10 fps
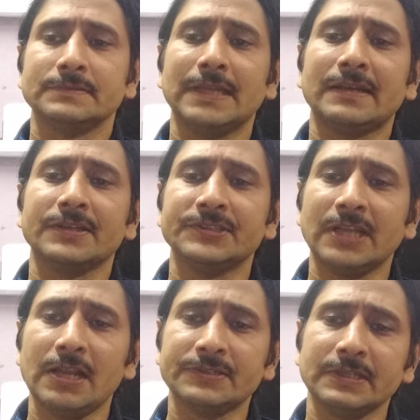that
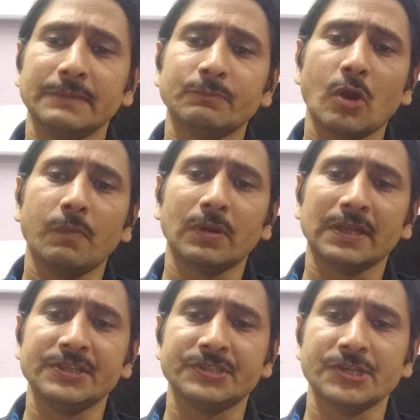results in improper
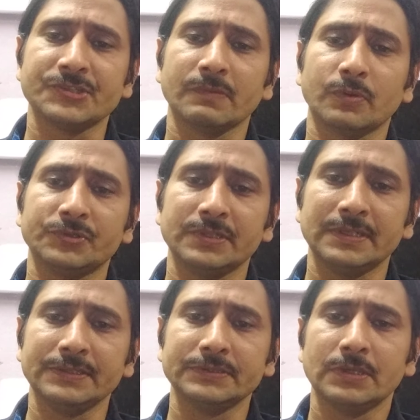initiation
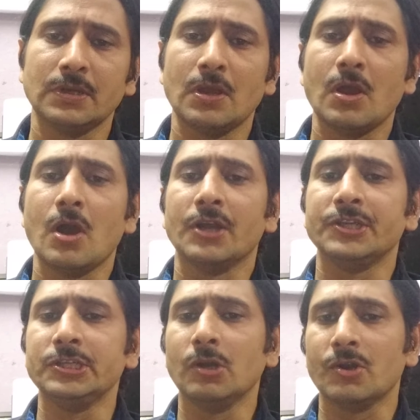proceeding,
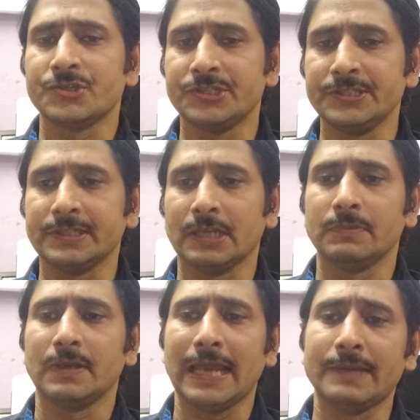he or she can
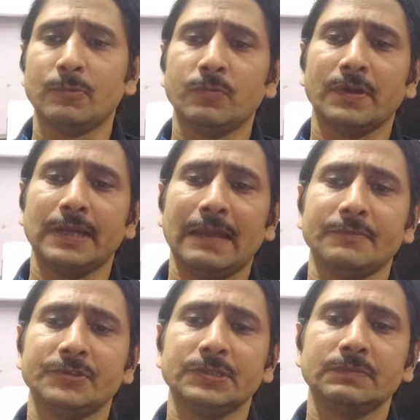be liable for
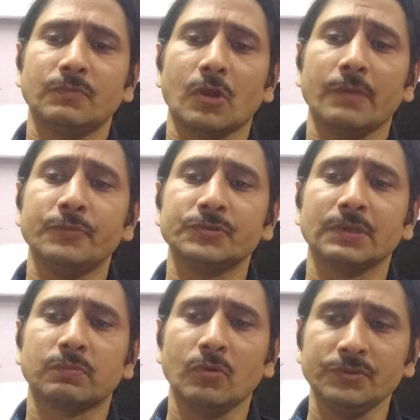damages for abuse
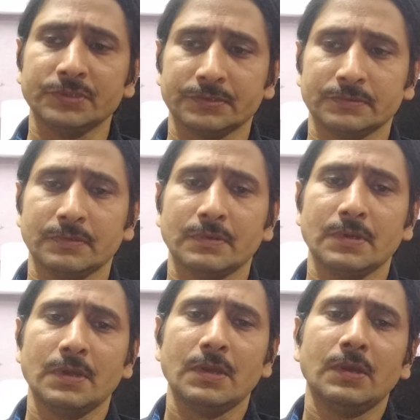of process.
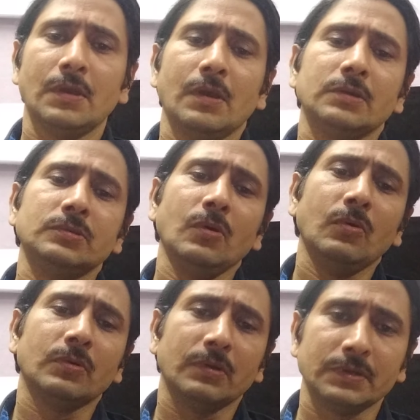
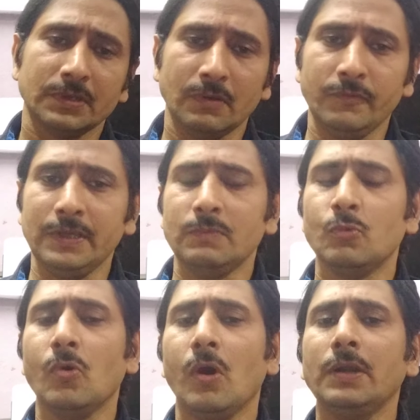So we
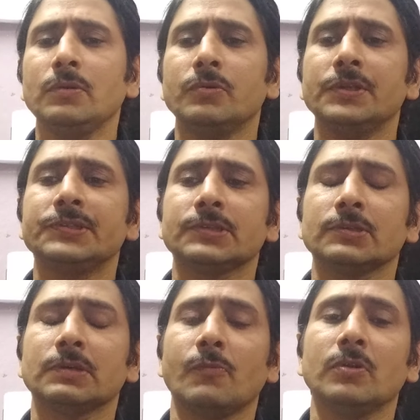move on to
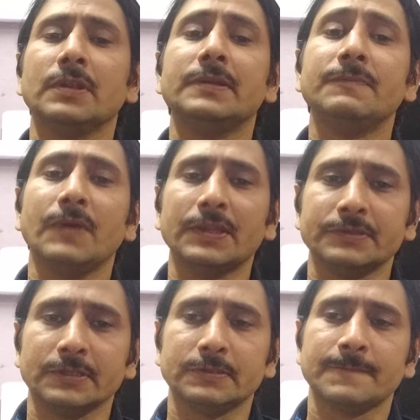discuss about the
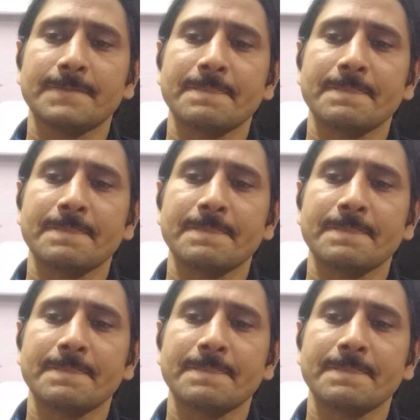defenses.